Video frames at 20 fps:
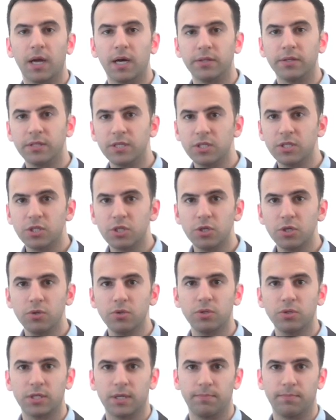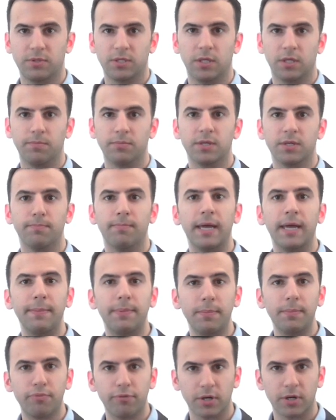These two symptoms may
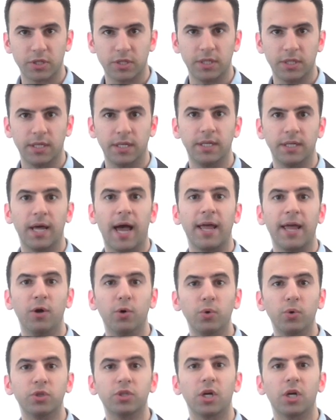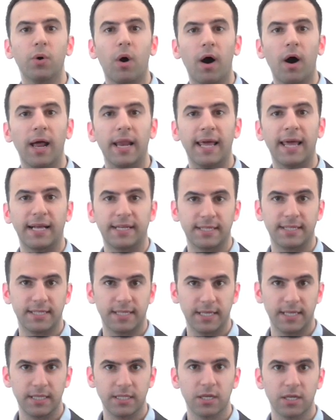be present in aortoiliac
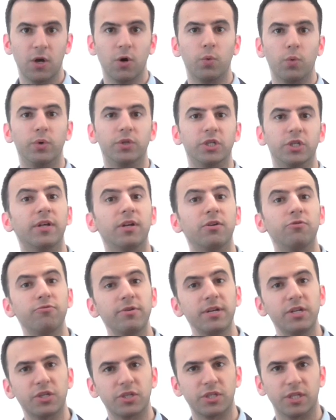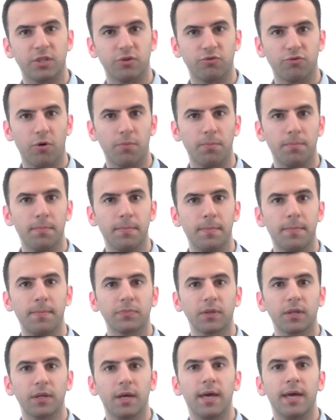disease, which is the Lurch syndrome.
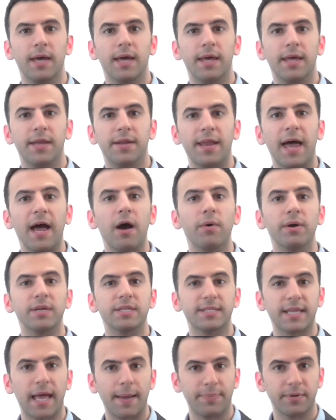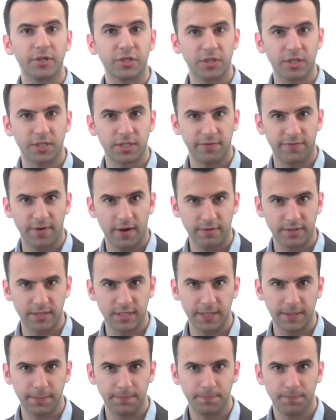Now establish the
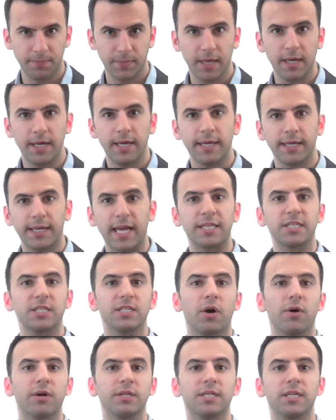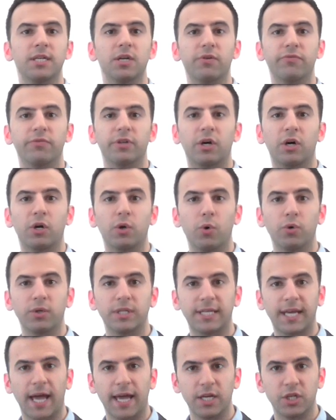severity. Get an idea of the
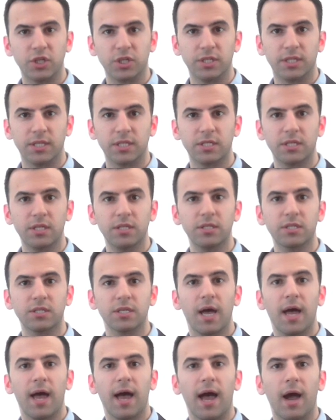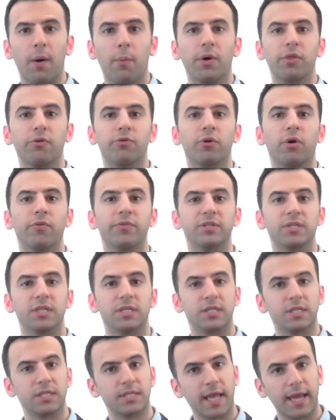claudication distance and whether or not this
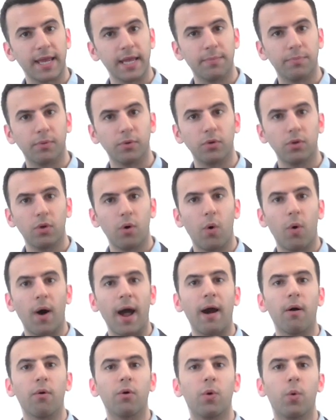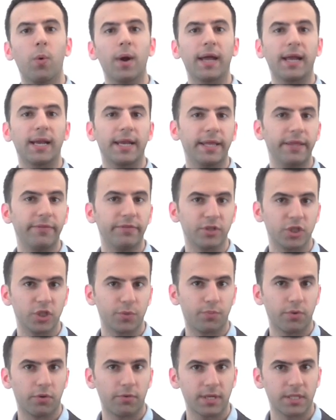is stable or how quickly this
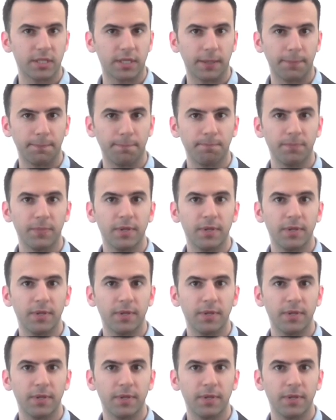is progressing.